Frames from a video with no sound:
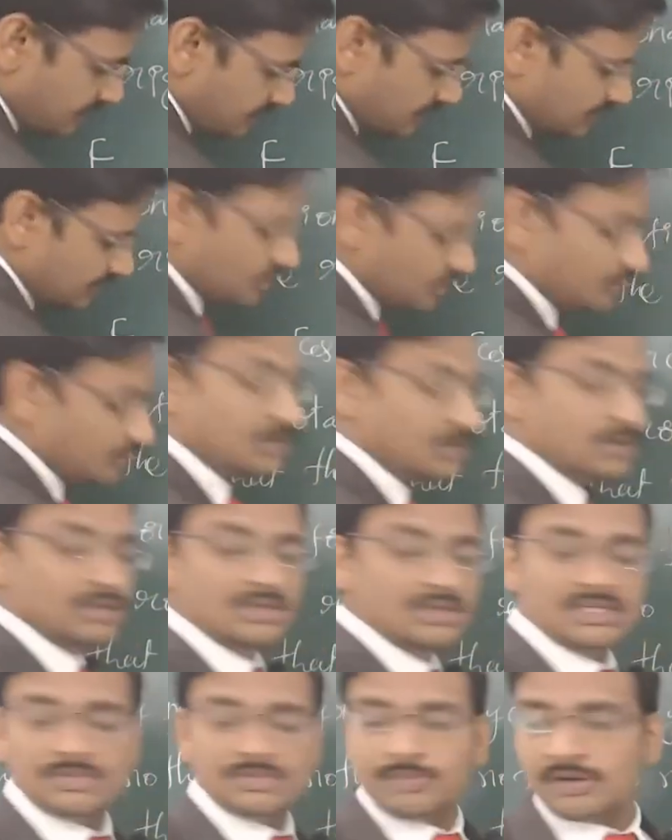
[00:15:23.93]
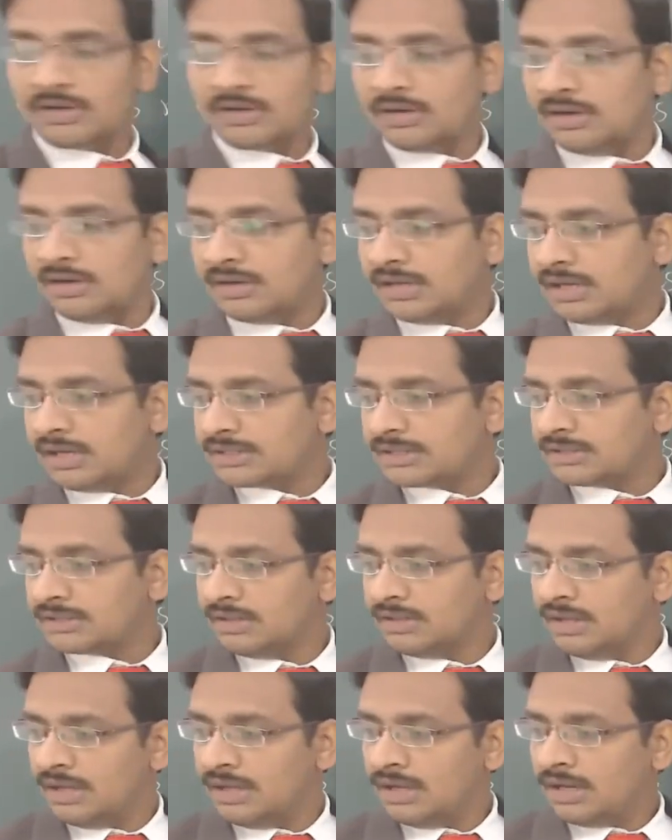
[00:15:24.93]
distributed in this particular direction.
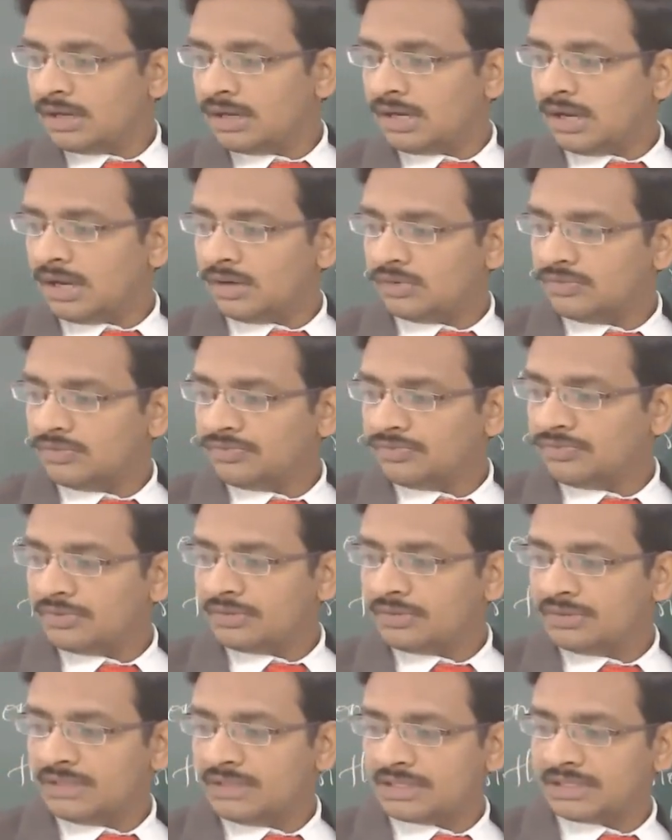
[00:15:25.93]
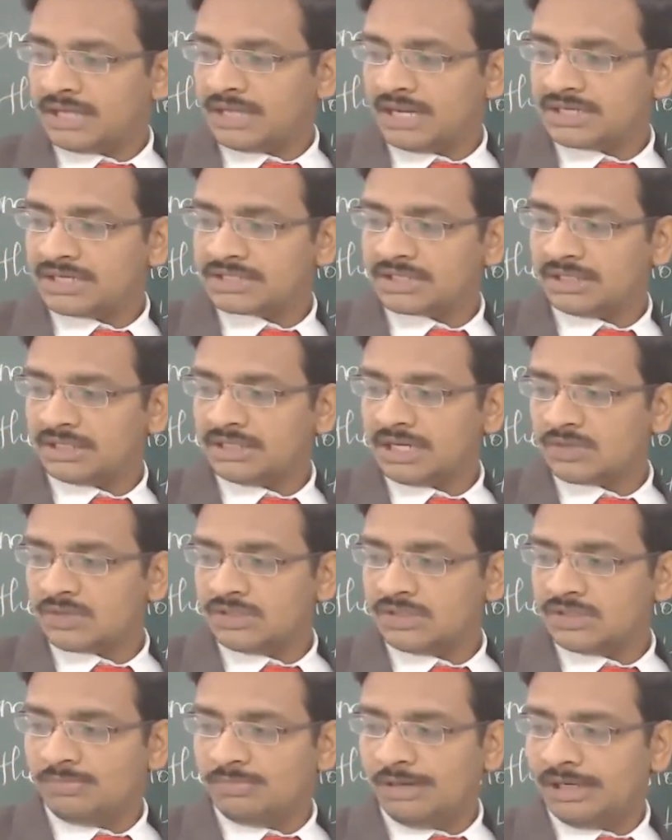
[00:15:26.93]
Now the tension that
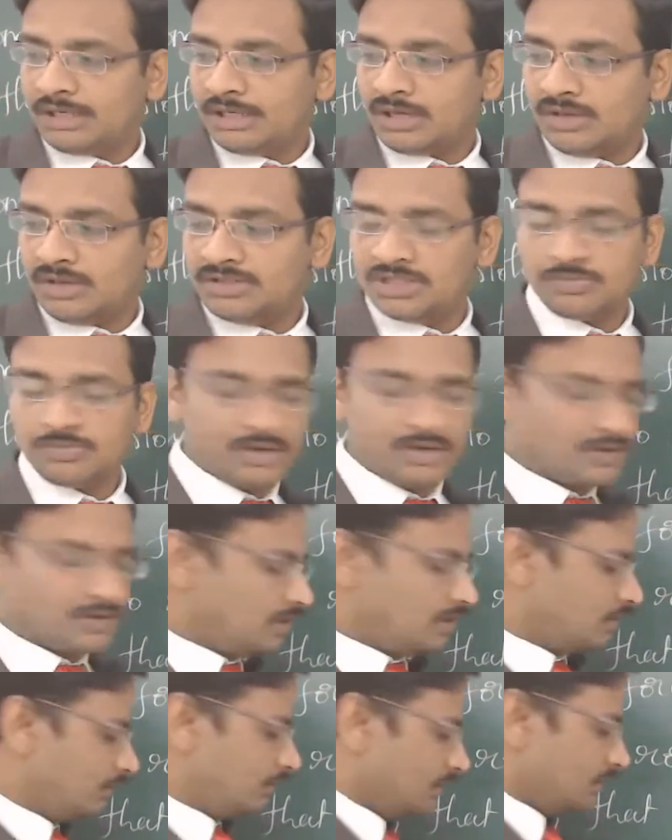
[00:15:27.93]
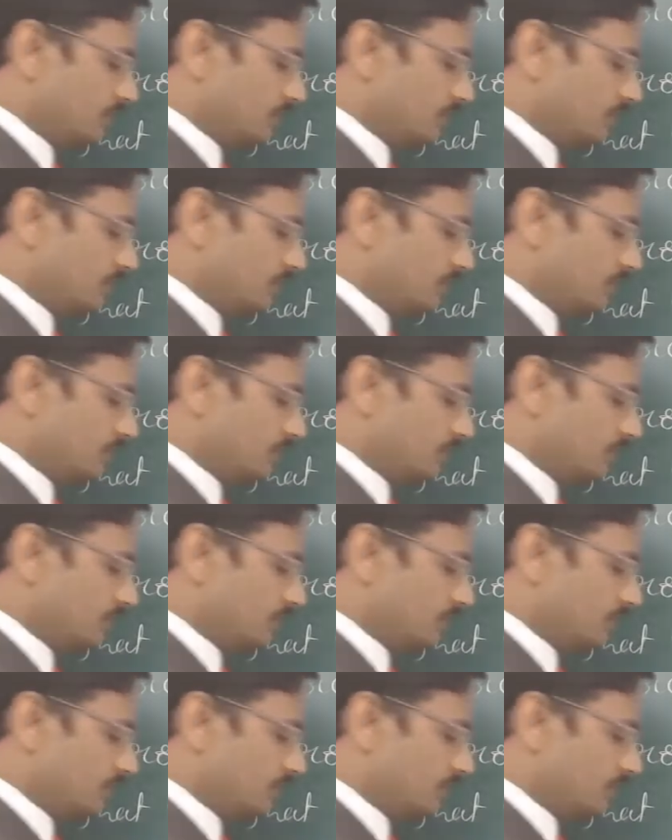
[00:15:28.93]
was built on this particular